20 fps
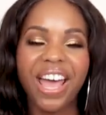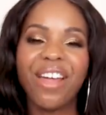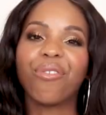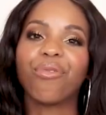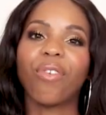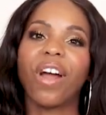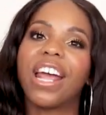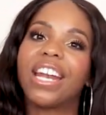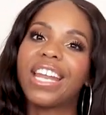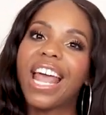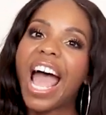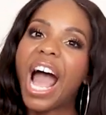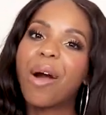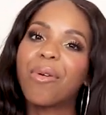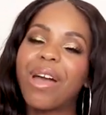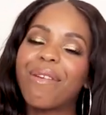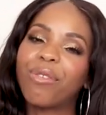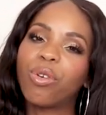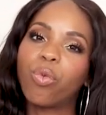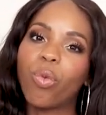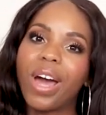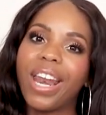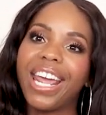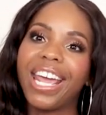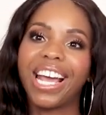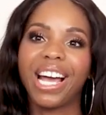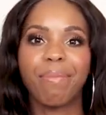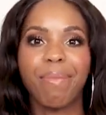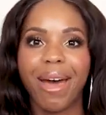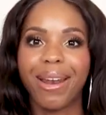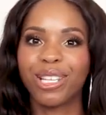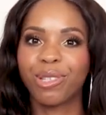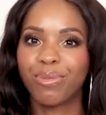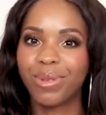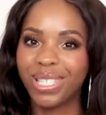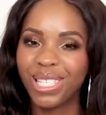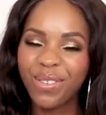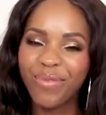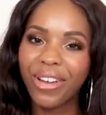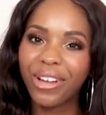And right now we have a wedding about a
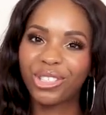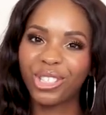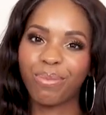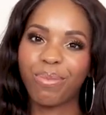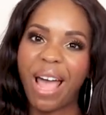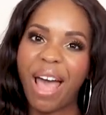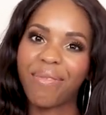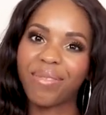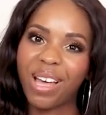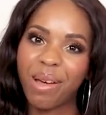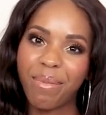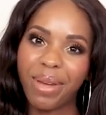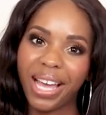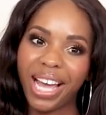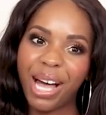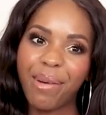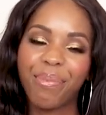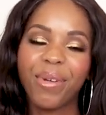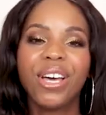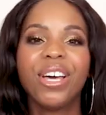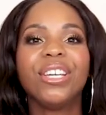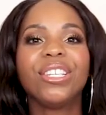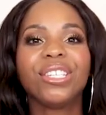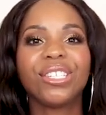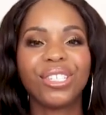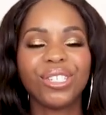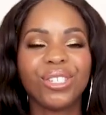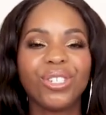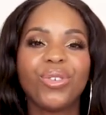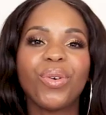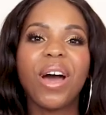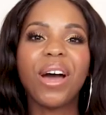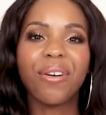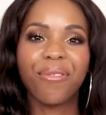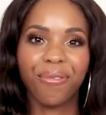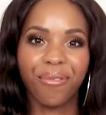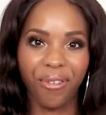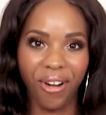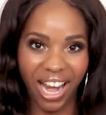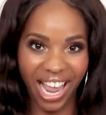specific trip I have coming up to
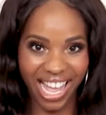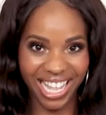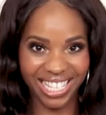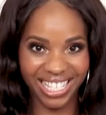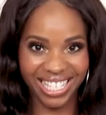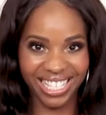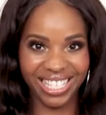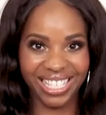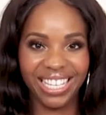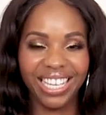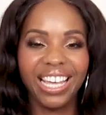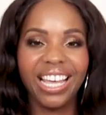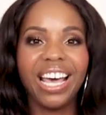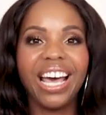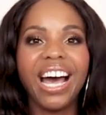France.